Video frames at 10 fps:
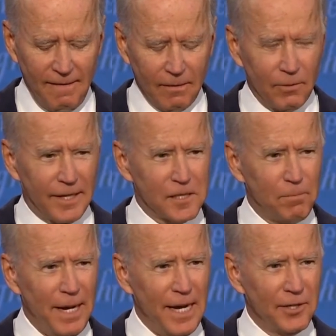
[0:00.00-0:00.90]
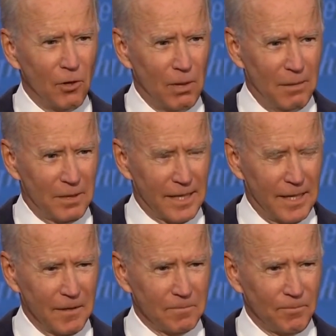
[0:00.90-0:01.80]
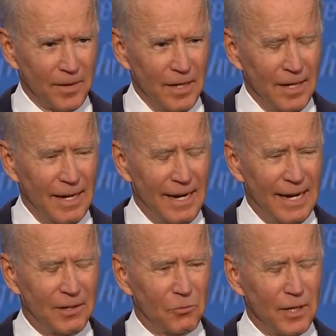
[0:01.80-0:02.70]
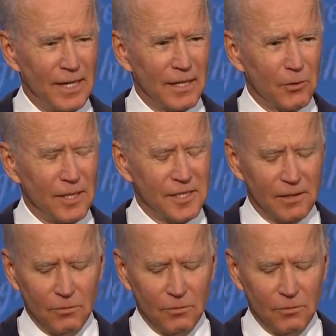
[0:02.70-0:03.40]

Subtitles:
we expand Obamacare and we increase it.